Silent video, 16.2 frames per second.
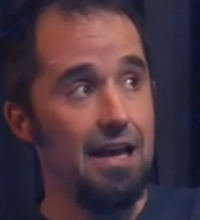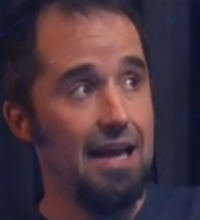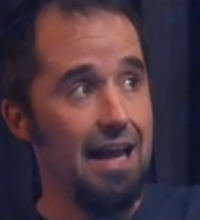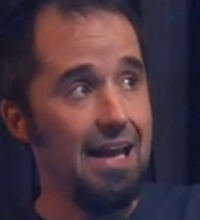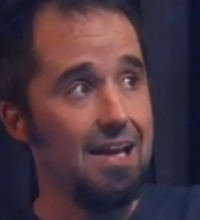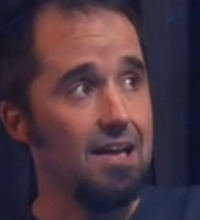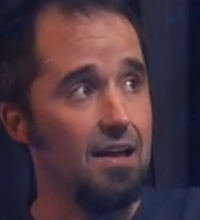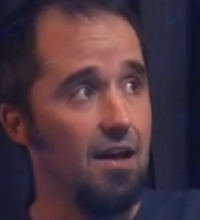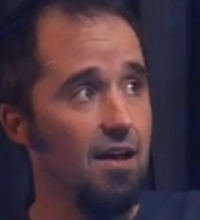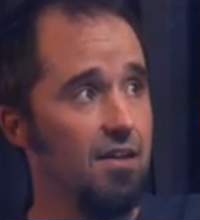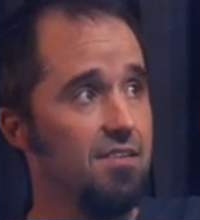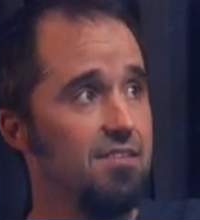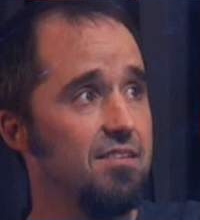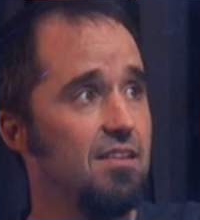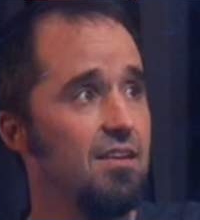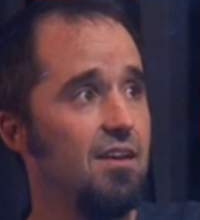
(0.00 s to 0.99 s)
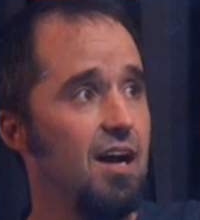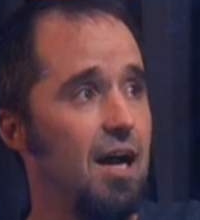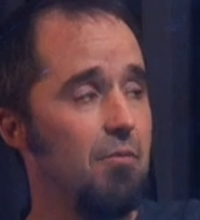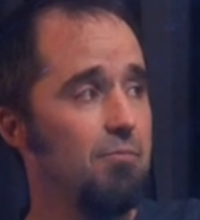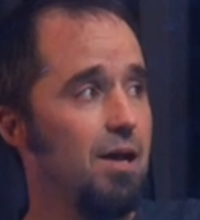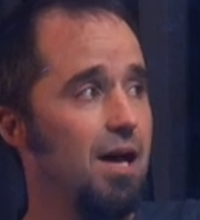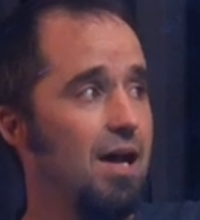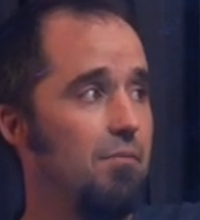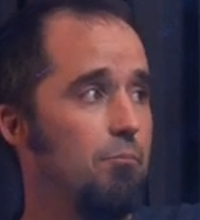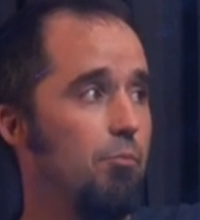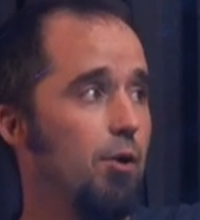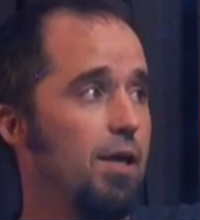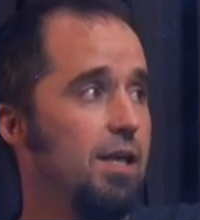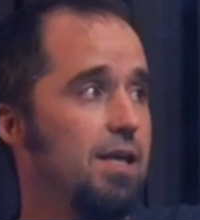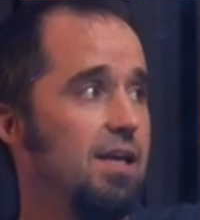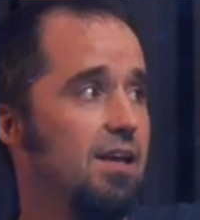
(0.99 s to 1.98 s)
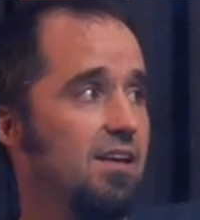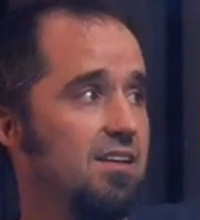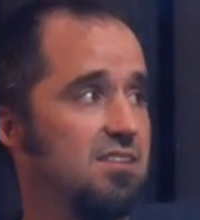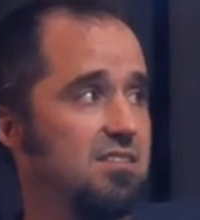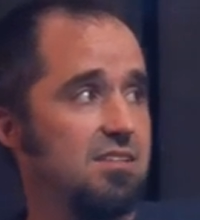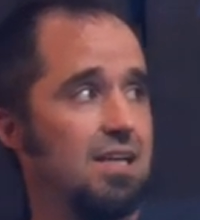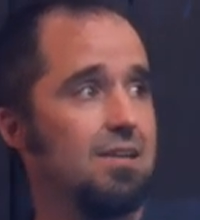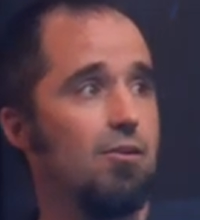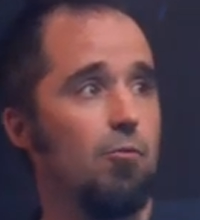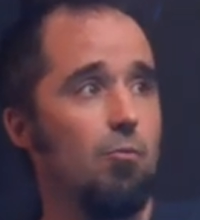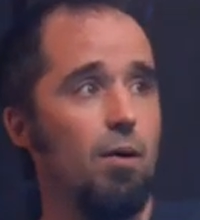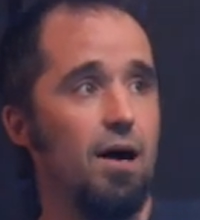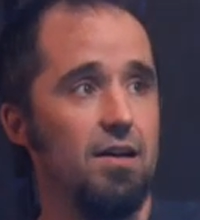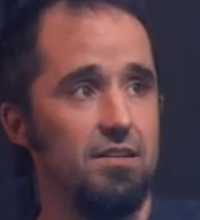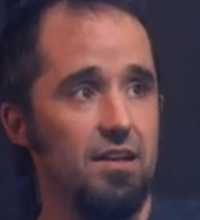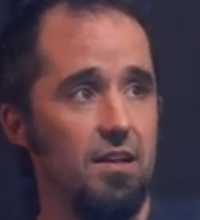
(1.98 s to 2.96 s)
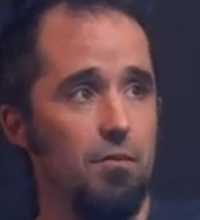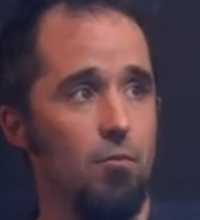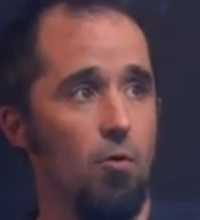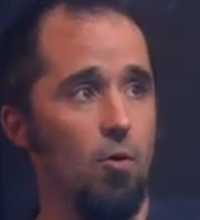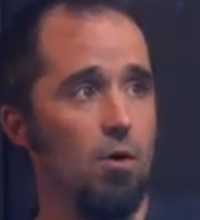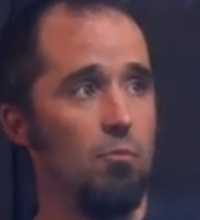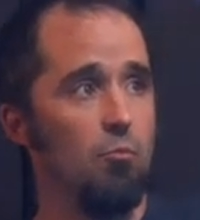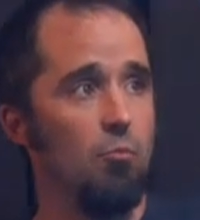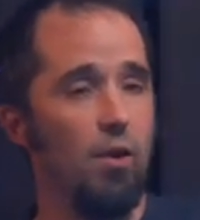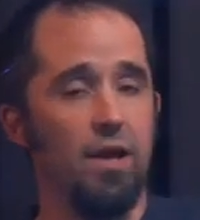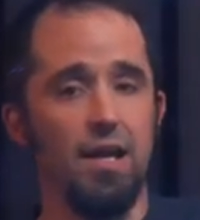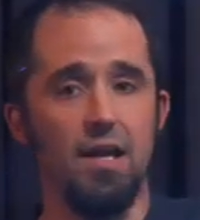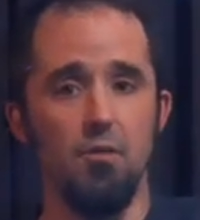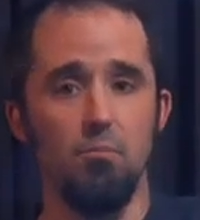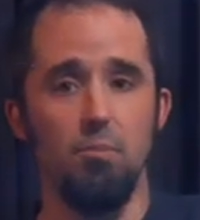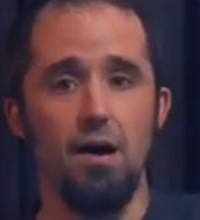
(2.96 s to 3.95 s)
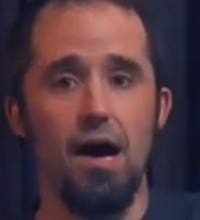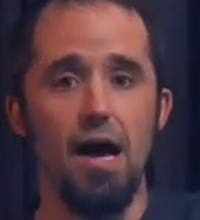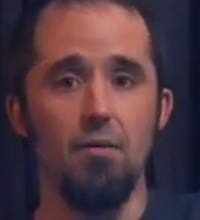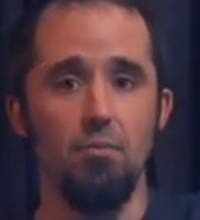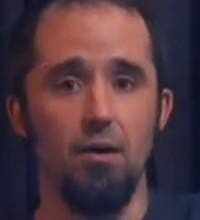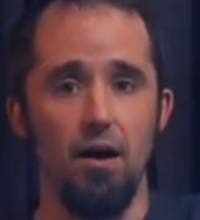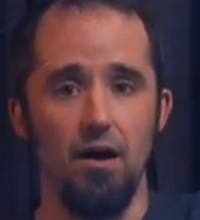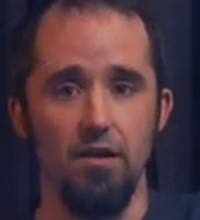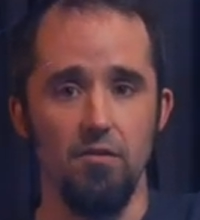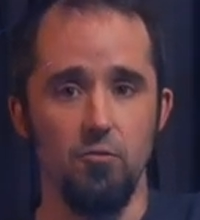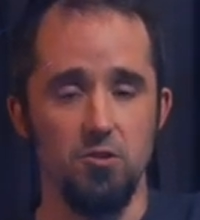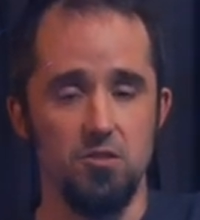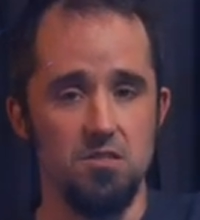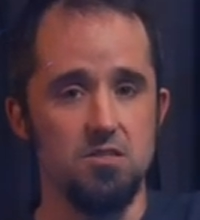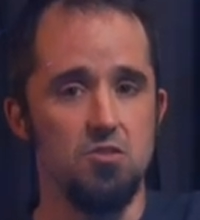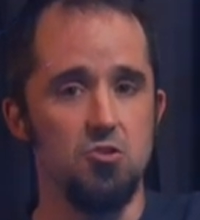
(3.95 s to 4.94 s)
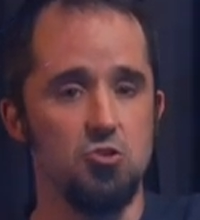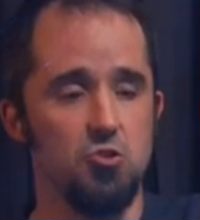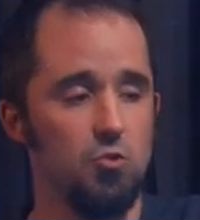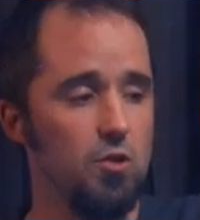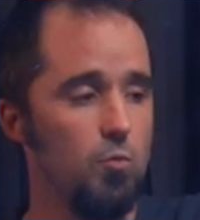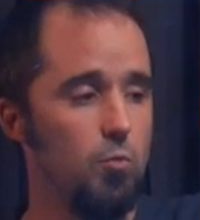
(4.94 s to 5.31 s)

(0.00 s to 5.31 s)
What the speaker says: and I'm not breaking a sigma bond anymore. I'm breaking a pi bond, which is usually